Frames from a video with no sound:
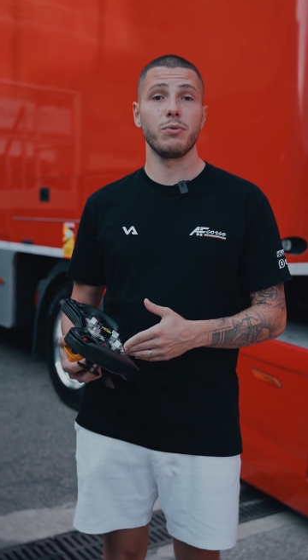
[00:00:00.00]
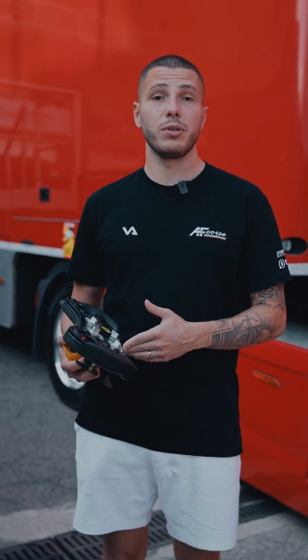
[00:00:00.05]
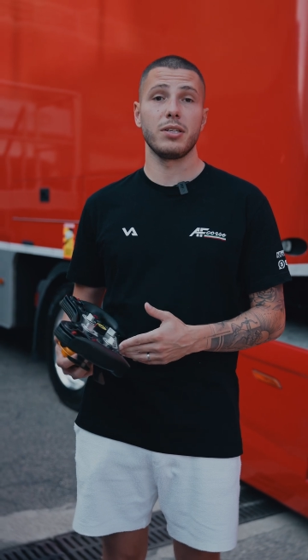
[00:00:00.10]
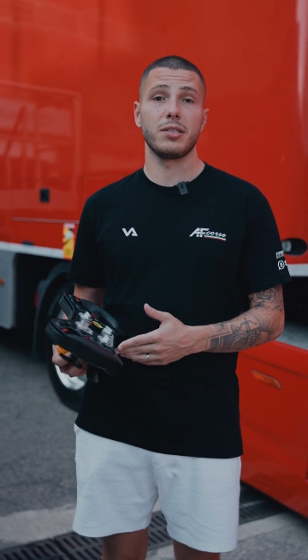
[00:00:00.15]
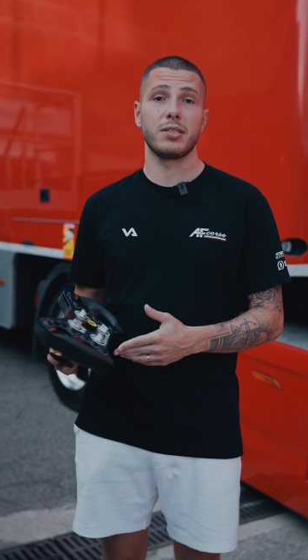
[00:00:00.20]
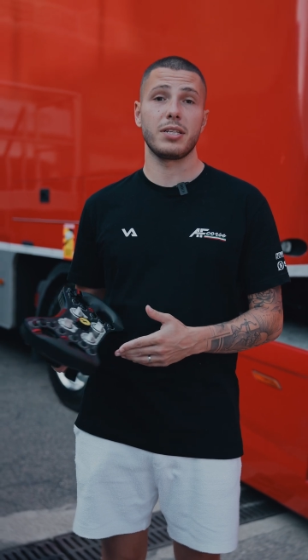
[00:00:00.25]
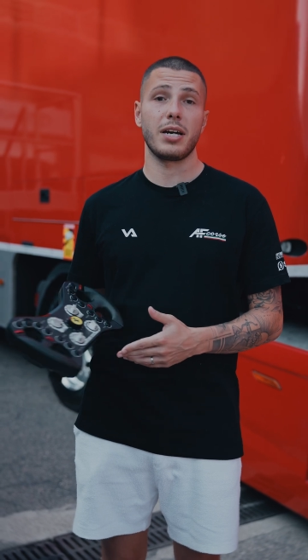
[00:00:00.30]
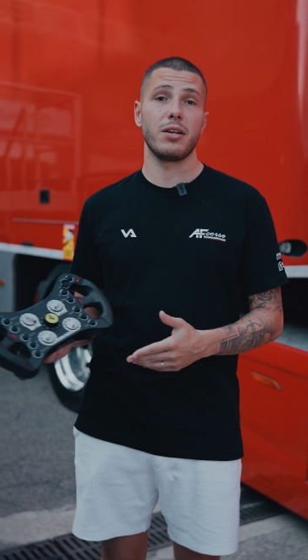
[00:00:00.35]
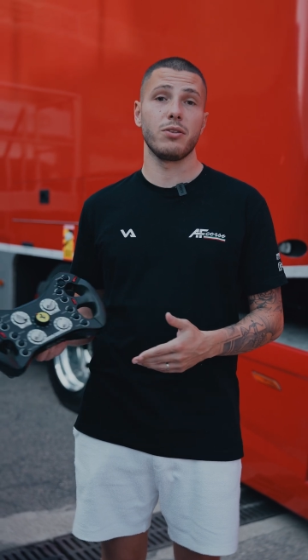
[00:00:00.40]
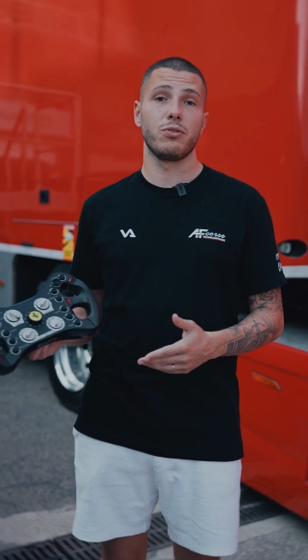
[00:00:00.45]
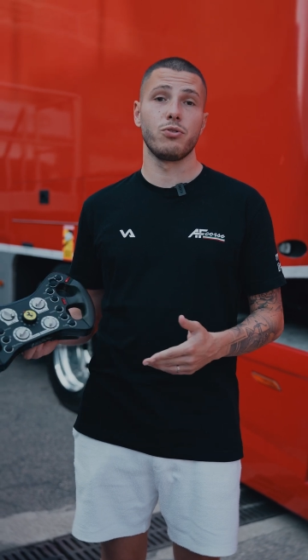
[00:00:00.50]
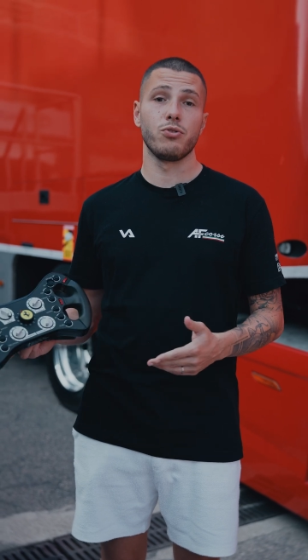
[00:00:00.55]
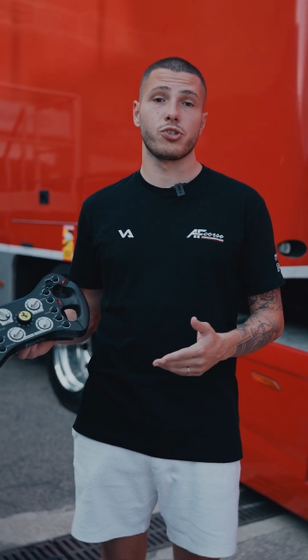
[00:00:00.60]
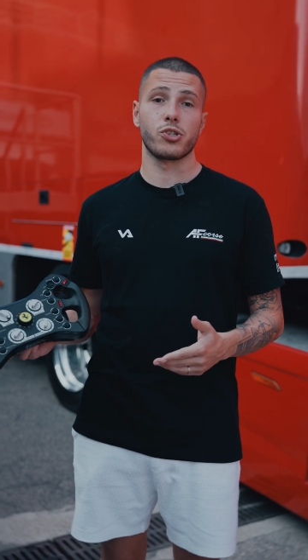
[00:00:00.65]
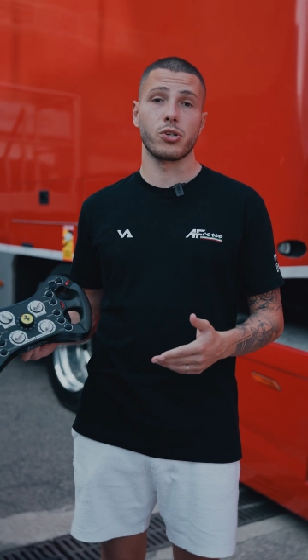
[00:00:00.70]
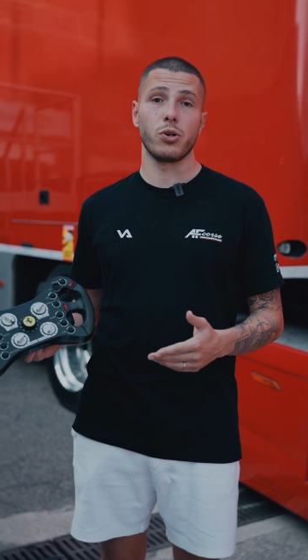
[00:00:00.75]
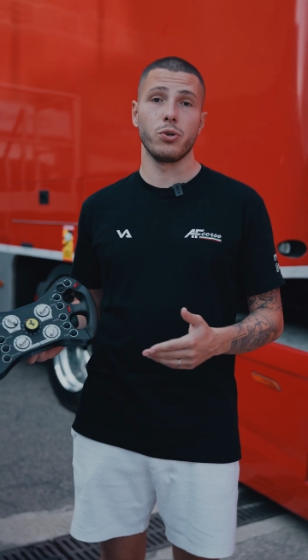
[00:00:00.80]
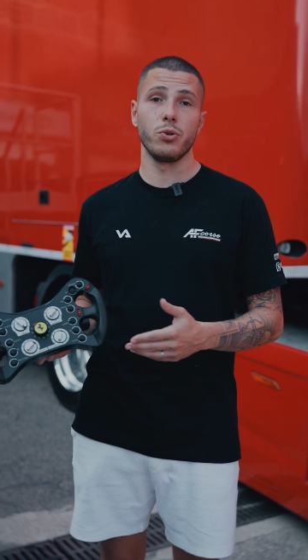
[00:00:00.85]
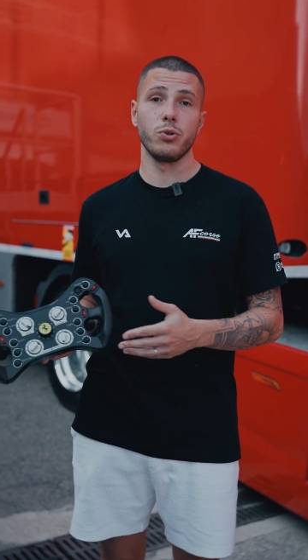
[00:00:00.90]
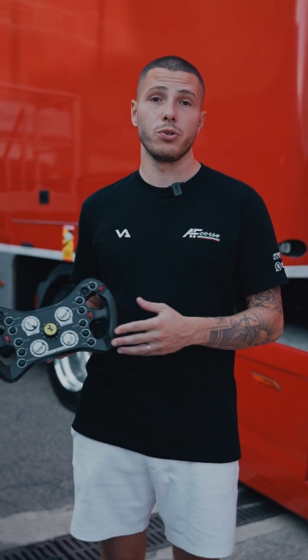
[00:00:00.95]
we decided to
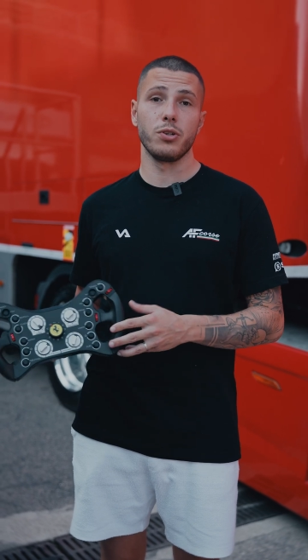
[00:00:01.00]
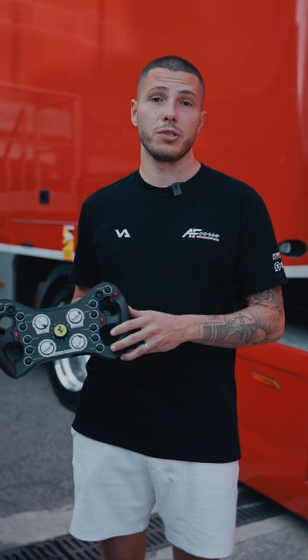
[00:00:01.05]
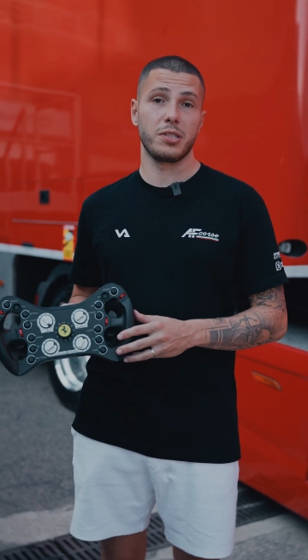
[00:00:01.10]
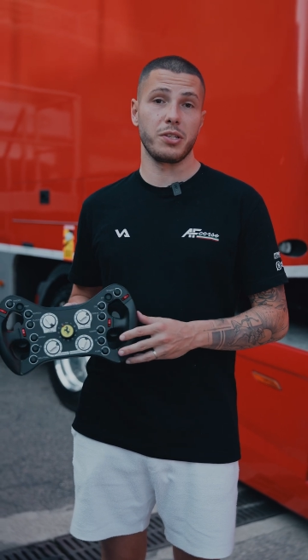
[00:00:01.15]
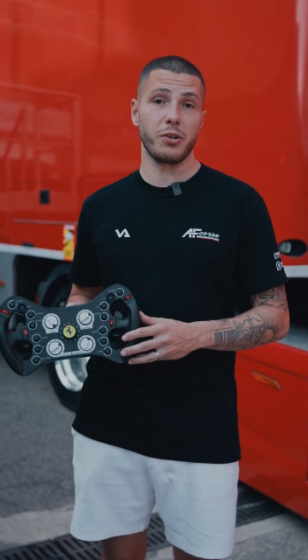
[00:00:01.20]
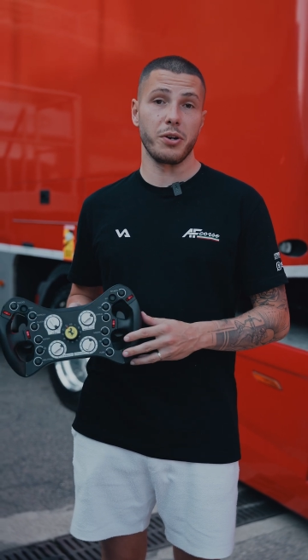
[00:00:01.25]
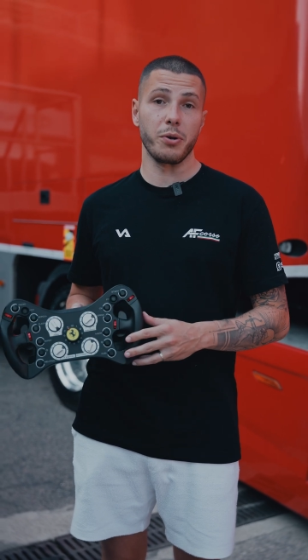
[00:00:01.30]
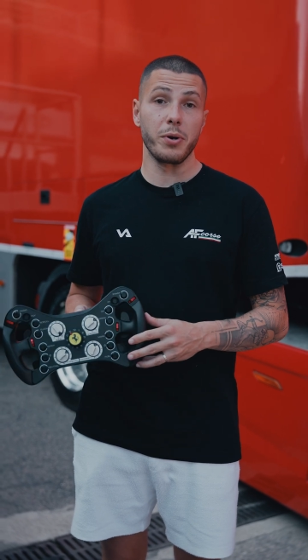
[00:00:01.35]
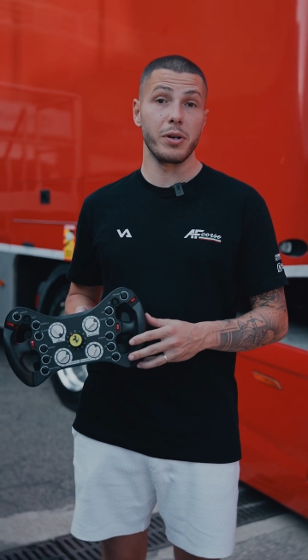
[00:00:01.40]
show you the steering